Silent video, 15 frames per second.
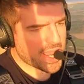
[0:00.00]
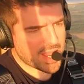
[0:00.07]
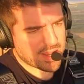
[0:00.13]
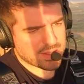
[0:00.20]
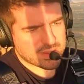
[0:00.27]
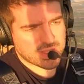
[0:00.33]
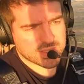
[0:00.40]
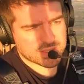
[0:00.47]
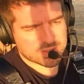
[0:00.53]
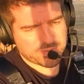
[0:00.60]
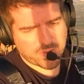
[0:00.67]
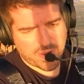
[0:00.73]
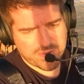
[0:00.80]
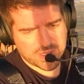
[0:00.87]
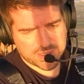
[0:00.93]
but yeah, this
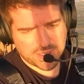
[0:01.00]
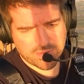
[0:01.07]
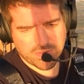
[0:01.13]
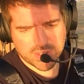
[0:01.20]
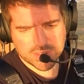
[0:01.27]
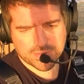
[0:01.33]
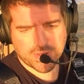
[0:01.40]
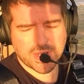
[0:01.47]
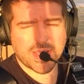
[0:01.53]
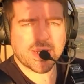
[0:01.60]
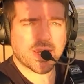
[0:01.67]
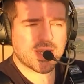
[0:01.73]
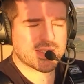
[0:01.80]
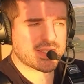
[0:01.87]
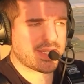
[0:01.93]
Spyro 2 runs
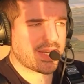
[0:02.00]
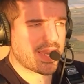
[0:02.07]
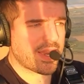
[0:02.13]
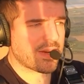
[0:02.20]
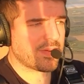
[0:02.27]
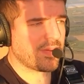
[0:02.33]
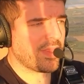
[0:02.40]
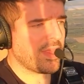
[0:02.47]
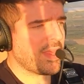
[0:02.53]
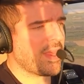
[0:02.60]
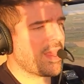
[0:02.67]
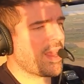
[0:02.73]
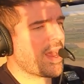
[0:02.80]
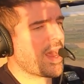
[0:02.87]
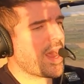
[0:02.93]
really nicely now.
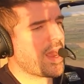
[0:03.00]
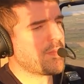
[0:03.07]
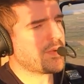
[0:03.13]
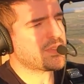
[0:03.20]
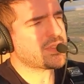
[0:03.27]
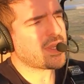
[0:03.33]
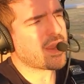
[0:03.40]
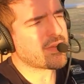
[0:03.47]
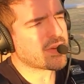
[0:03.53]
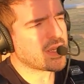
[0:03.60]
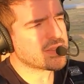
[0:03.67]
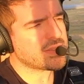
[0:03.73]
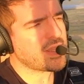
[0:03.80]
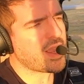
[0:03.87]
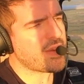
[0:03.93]
Um, I've
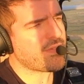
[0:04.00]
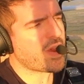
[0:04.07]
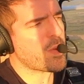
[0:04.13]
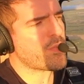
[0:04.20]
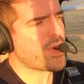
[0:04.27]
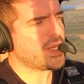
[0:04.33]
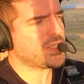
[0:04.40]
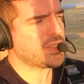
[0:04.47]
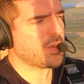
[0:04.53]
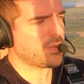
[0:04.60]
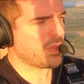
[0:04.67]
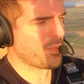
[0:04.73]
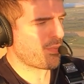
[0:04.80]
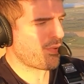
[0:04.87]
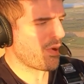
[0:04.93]
got a slight vibration
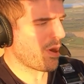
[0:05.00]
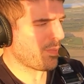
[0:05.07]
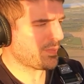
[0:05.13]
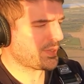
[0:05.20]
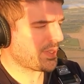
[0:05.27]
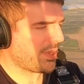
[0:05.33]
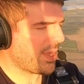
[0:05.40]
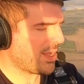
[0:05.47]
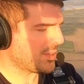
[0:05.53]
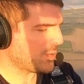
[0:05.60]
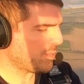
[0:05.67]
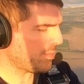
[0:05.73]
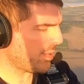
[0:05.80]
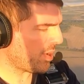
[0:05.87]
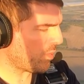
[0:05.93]
on the prop, so
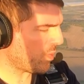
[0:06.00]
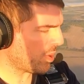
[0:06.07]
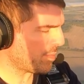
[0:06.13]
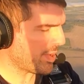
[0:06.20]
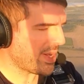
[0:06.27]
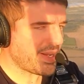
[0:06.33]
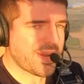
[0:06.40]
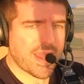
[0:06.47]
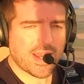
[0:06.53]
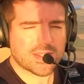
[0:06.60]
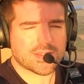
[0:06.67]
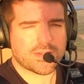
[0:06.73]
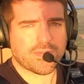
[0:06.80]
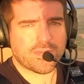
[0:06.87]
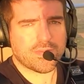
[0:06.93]
that's one of my
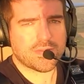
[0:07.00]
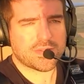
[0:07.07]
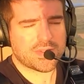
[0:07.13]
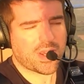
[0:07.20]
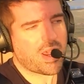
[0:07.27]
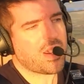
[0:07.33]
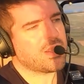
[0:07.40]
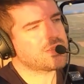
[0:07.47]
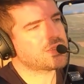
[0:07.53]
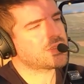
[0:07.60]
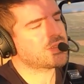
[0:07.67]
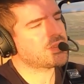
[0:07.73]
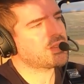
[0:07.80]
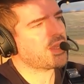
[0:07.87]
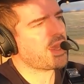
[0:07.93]
next
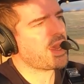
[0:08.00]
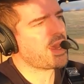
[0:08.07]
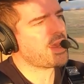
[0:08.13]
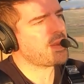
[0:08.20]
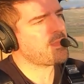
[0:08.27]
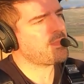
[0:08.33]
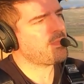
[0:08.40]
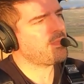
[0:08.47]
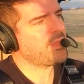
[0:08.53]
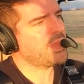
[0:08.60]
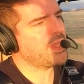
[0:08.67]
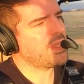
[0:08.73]
tasks. Um,